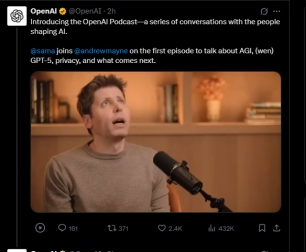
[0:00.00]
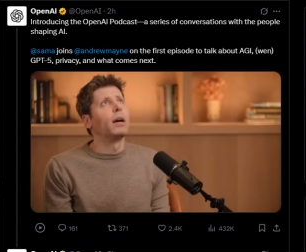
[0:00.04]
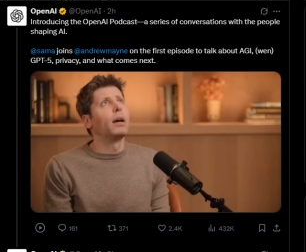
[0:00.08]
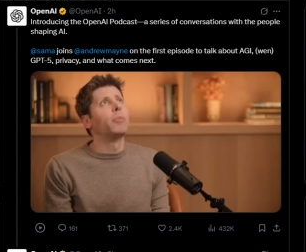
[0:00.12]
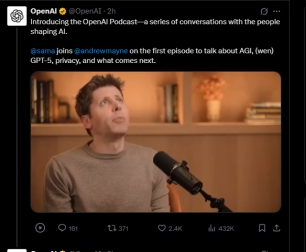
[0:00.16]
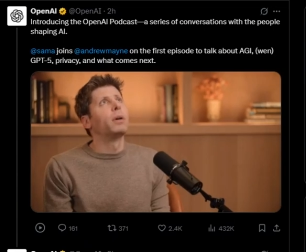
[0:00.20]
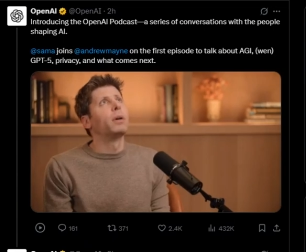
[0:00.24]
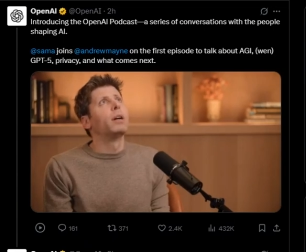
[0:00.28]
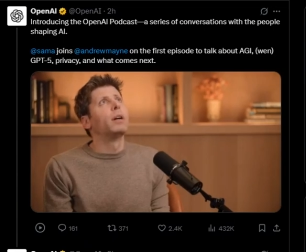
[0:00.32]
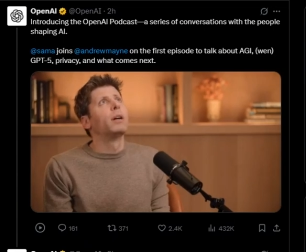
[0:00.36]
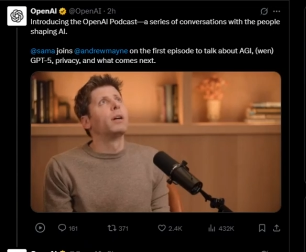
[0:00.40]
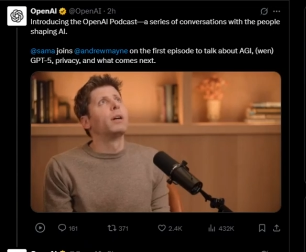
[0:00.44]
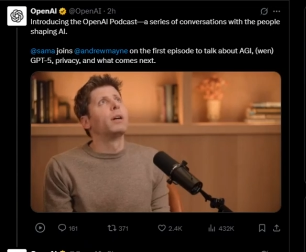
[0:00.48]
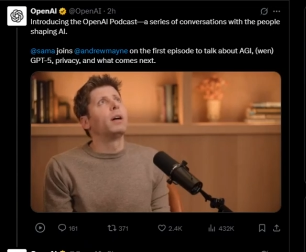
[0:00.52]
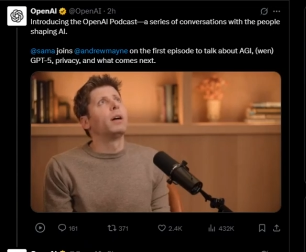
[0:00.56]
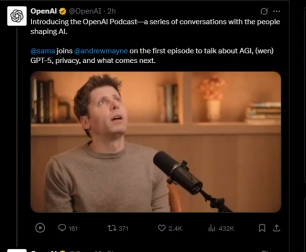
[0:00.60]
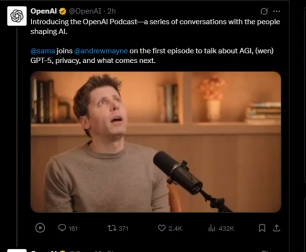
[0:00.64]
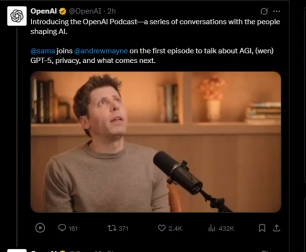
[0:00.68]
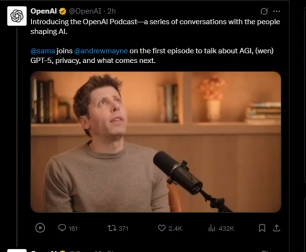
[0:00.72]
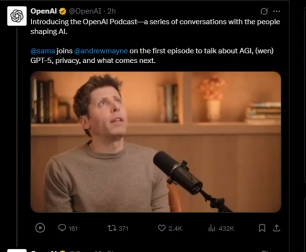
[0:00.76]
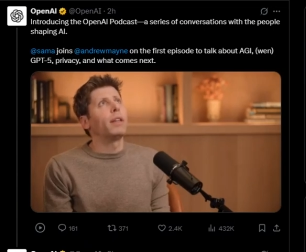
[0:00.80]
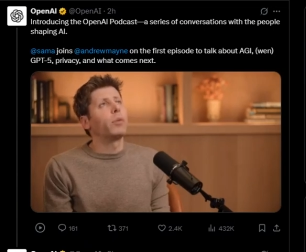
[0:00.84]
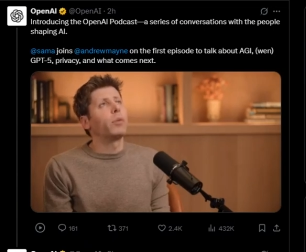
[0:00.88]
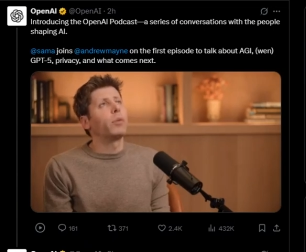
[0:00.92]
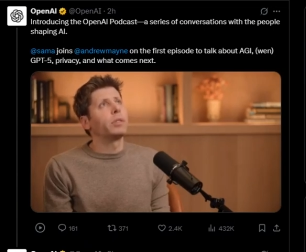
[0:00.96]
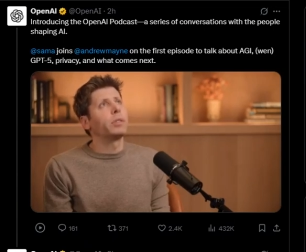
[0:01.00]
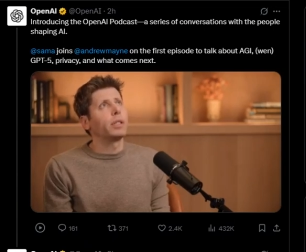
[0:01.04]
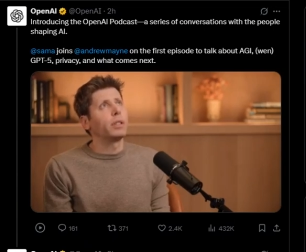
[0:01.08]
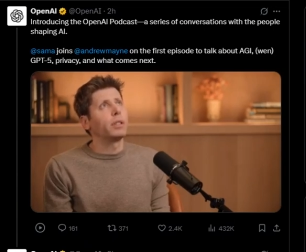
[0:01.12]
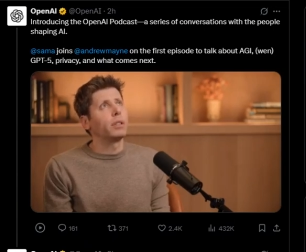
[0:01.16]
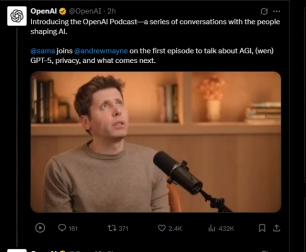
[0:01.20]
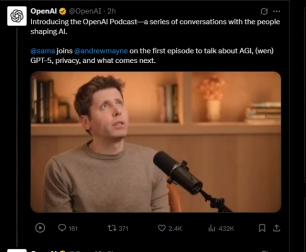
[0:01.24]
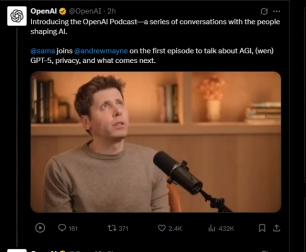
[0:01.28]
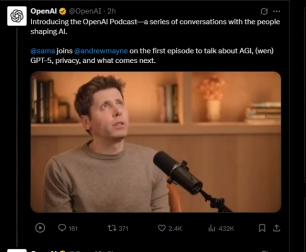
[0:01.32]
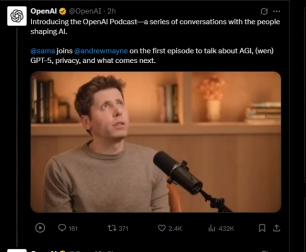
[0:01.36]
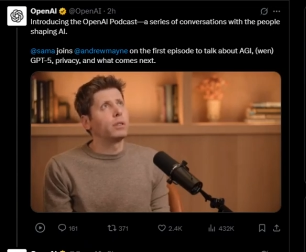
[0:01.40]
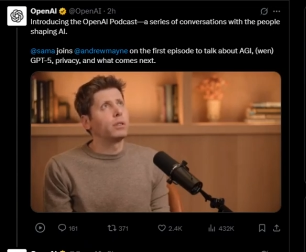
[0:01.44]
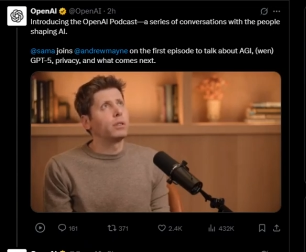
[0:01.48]
I think it was a
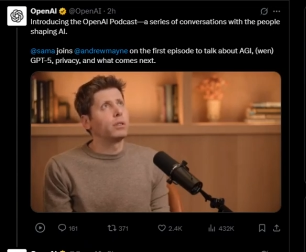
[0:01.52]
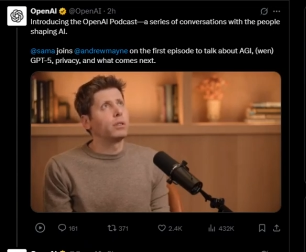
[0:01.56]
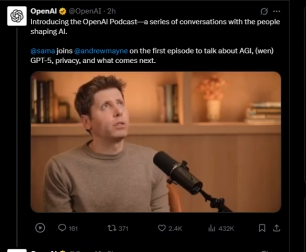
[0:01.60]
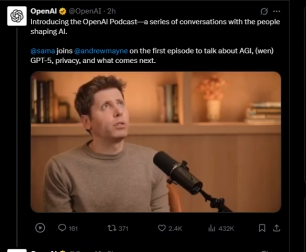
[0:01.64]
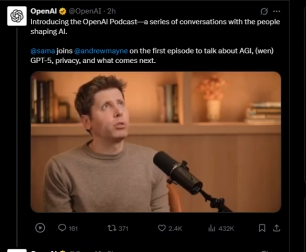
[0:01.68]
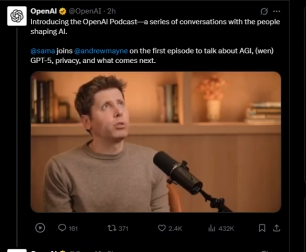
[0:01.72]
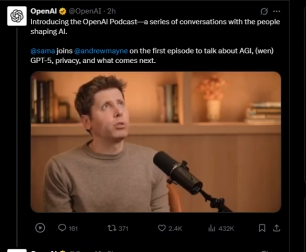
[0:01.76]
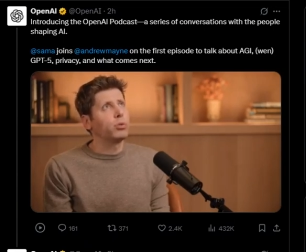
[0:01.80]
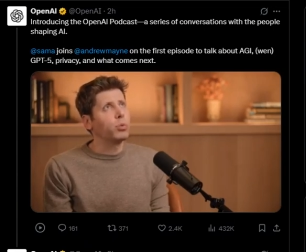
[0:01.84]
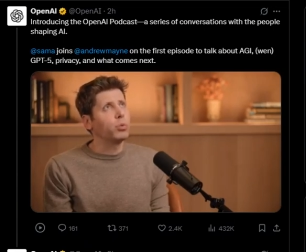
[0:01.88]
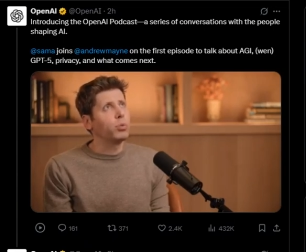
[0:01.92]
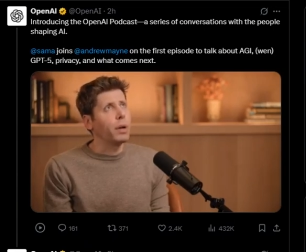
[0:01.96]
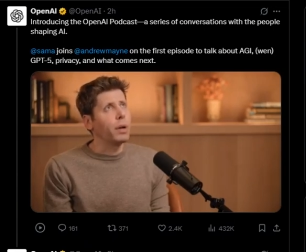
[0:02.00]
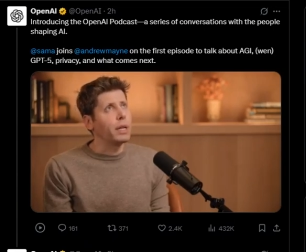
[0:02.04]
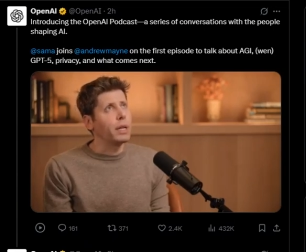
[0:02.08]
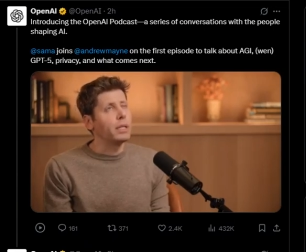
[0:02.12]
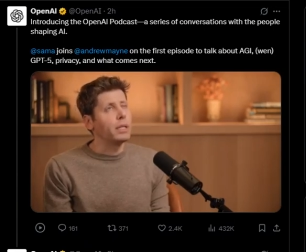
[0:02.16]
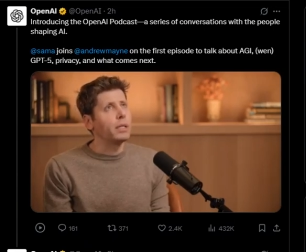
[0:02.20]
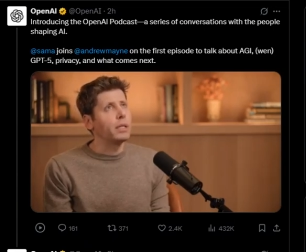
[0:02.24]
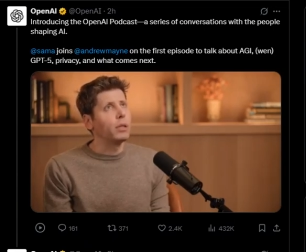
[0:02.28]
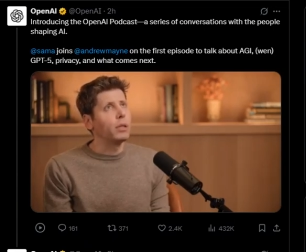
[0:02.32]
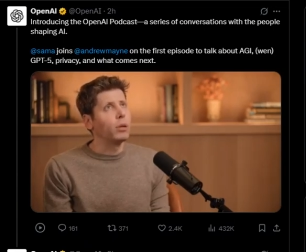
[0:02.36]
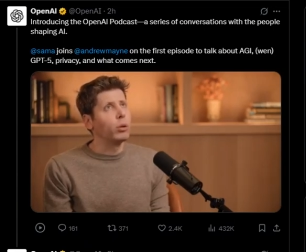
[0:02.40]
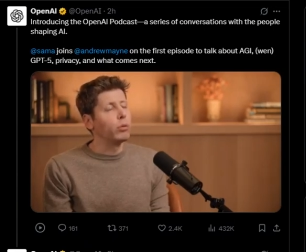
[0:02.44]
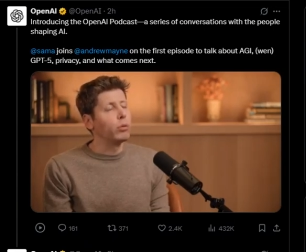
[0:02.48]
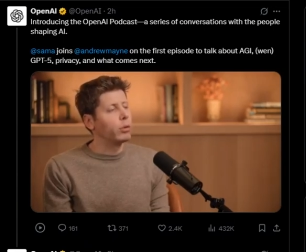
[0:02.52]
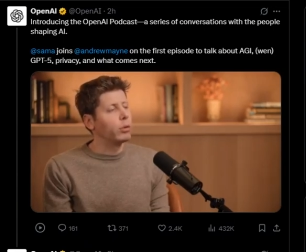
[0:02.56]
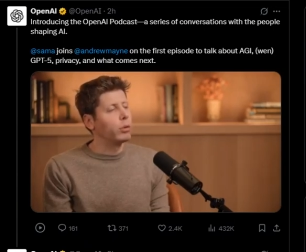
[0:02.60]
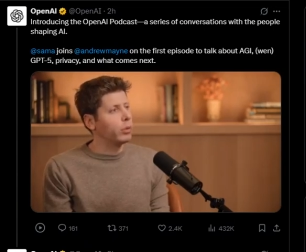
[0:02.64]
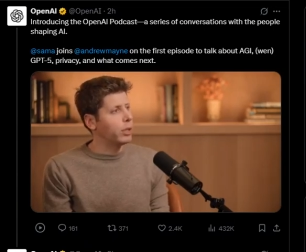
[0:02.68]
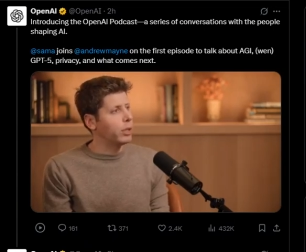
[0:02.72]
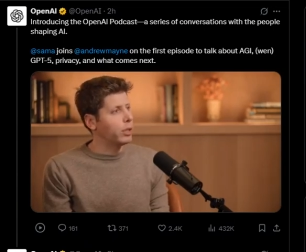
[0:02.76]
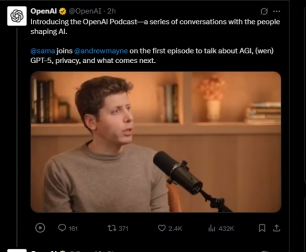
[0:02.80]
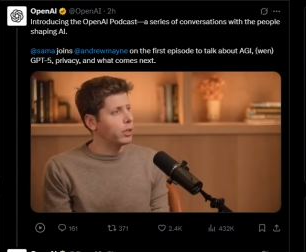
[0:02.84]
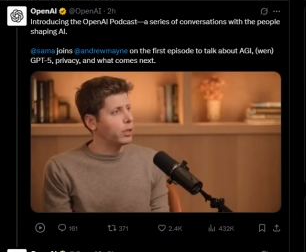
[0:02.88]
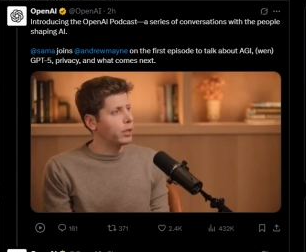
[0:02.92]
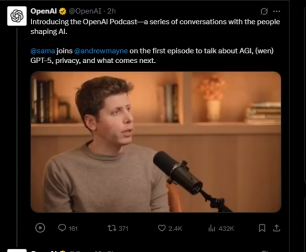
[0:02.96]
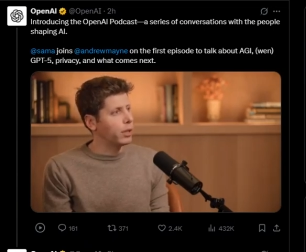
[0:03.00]
crazy
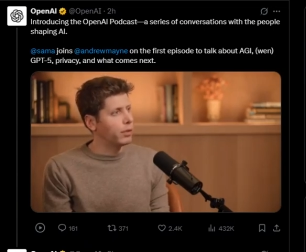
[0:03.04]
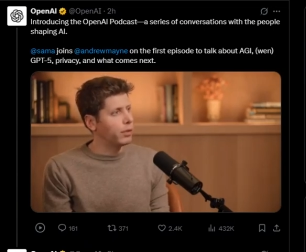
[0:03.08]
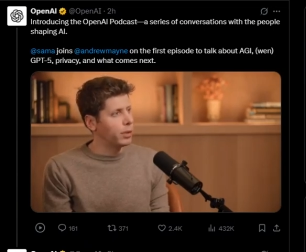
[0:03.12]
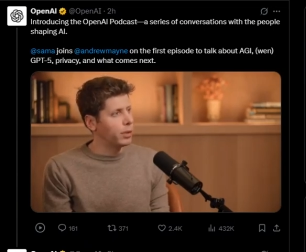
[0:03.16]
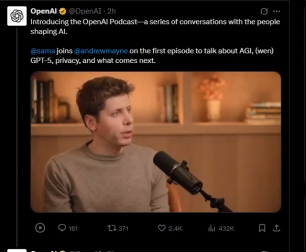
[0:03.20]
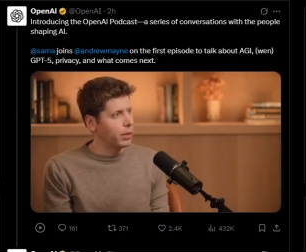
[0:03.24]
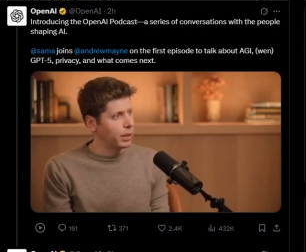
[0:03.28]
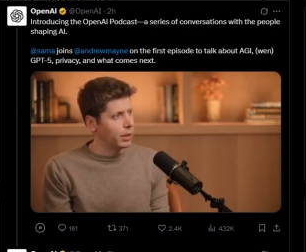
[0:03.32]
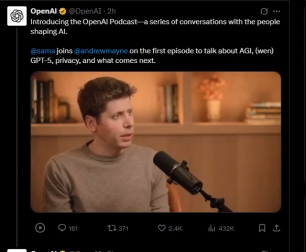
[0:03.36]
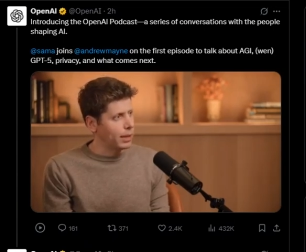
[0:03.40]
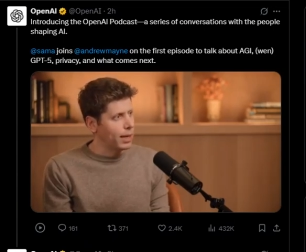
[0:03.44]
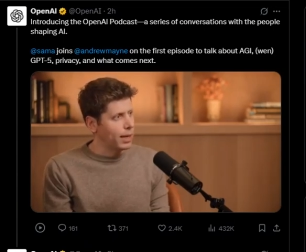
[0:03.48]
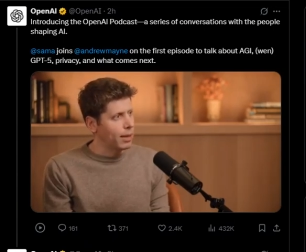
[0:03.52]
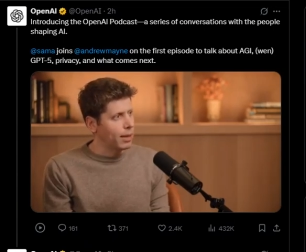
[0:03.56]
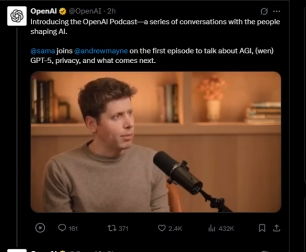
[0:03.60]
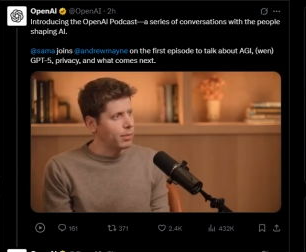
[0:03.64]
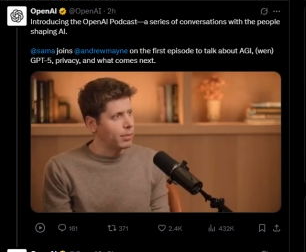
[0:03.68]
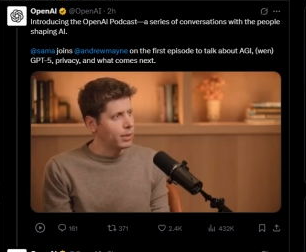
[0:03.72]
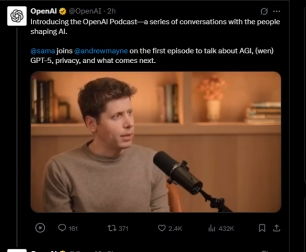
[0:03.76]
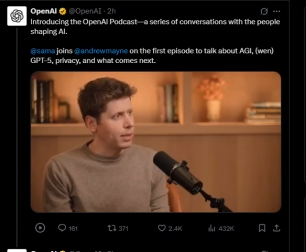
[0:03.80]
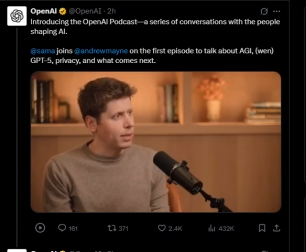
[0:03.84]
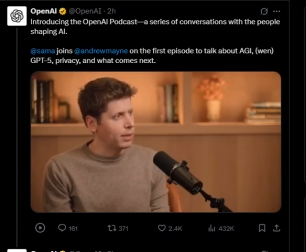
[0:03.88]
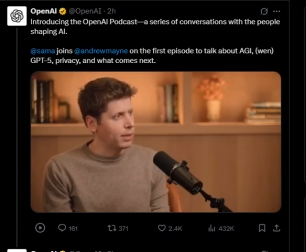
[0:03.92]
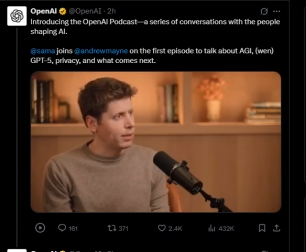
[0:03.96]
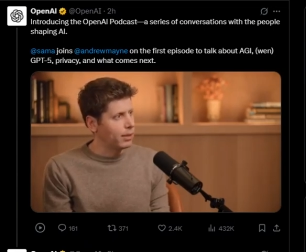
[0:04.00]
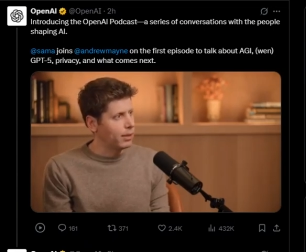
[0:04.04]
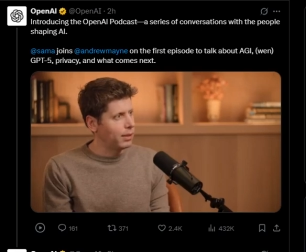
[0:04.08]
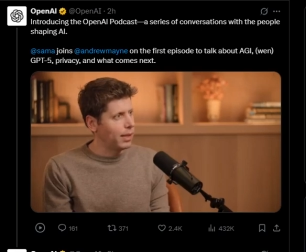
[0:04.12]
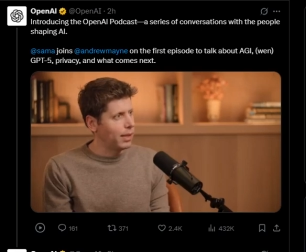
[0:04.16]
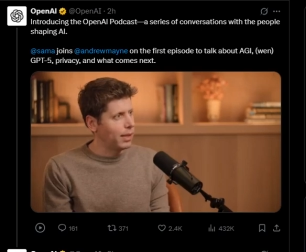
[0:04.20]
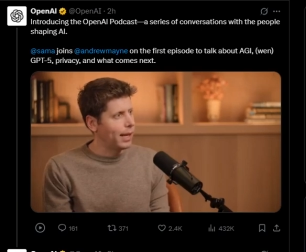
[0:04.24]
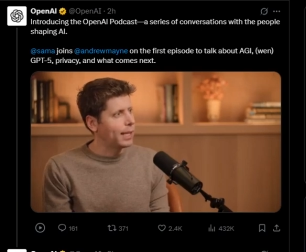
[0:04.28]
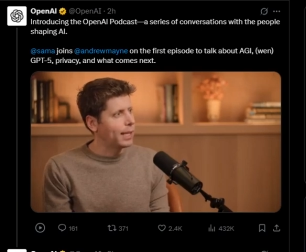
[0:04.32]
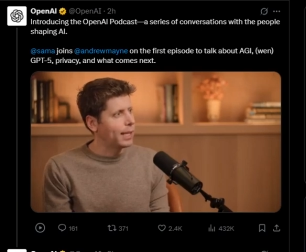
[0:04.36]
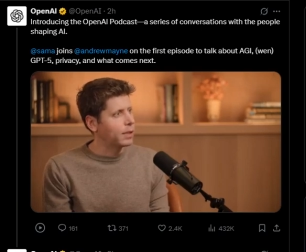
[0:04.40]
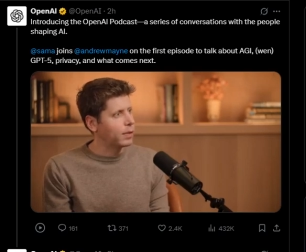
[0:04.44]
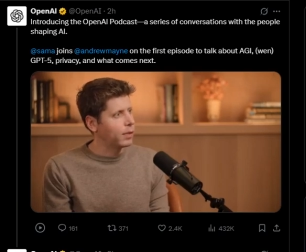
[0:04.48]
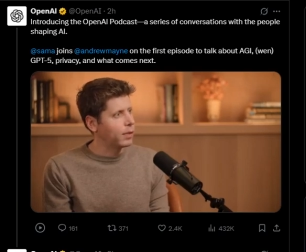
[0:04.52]
overreach of the New York Times to
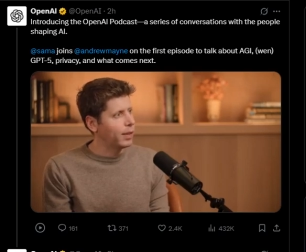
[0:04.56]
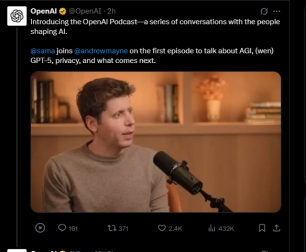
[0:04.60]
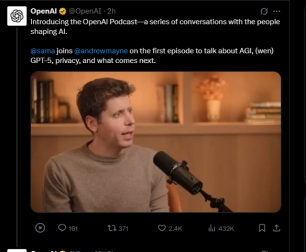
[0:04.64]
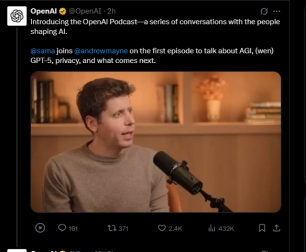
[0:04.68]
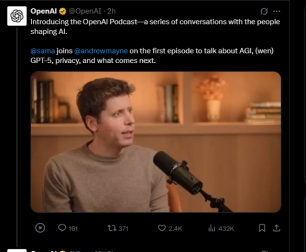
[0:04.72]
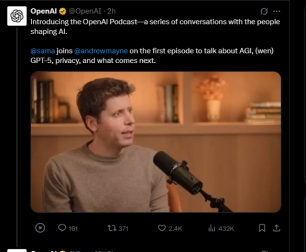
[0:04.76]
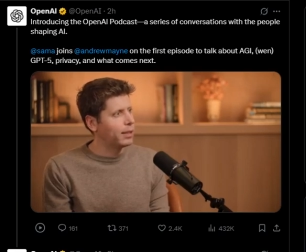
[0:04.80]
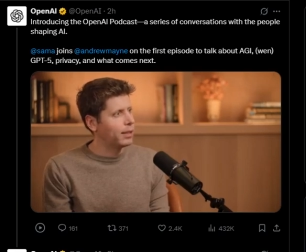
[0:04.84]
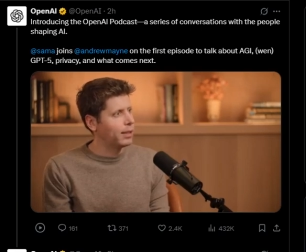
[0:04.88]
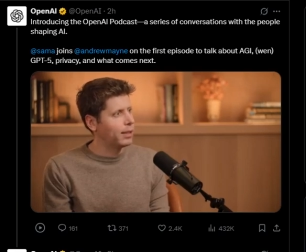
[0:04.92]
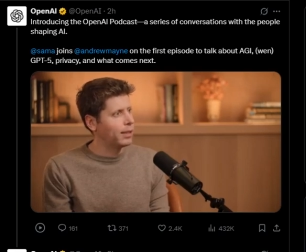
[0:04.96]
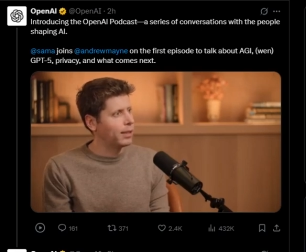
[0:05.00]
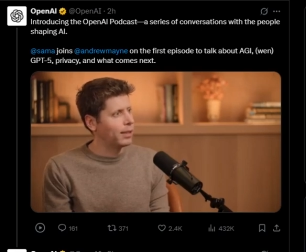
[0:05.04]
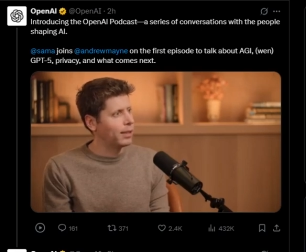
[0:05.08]
ask for that.